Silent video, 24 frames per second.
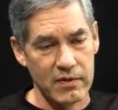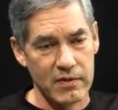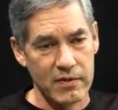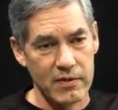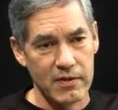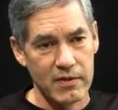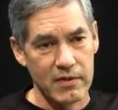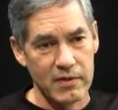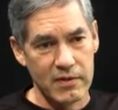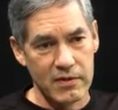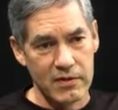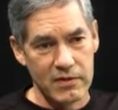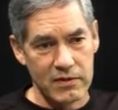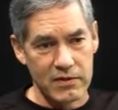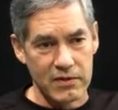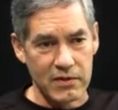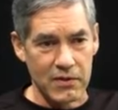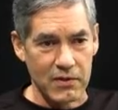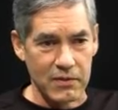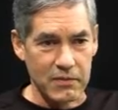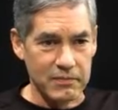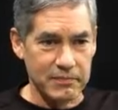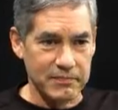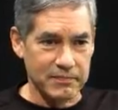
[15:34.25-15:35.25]
Which is
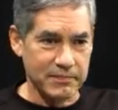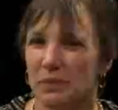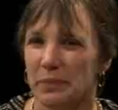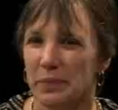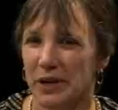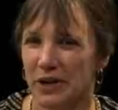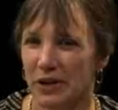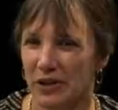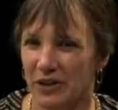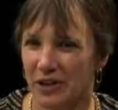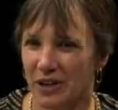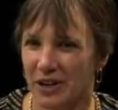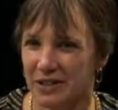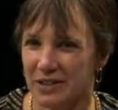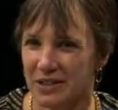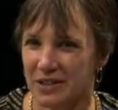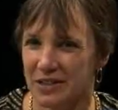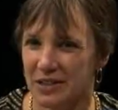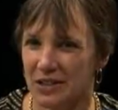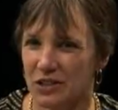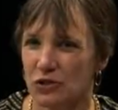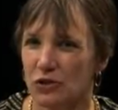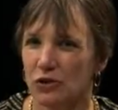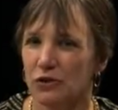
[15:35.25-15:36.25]
another one of the paradoxes
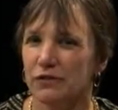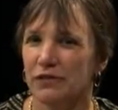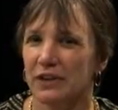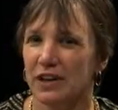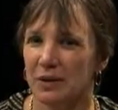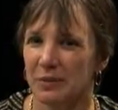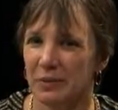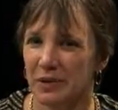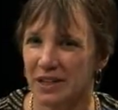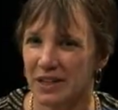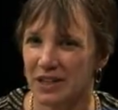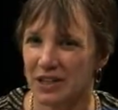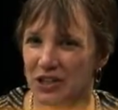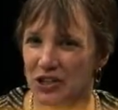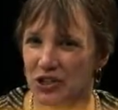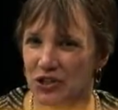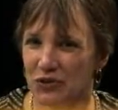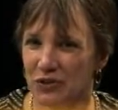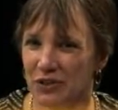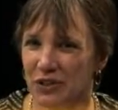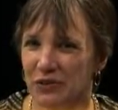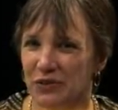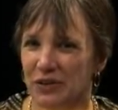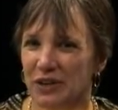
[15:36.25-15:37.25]
in your family
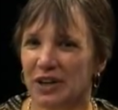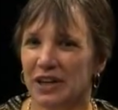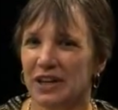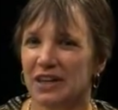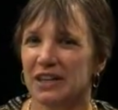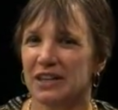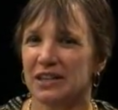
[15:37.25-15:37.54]
history, right?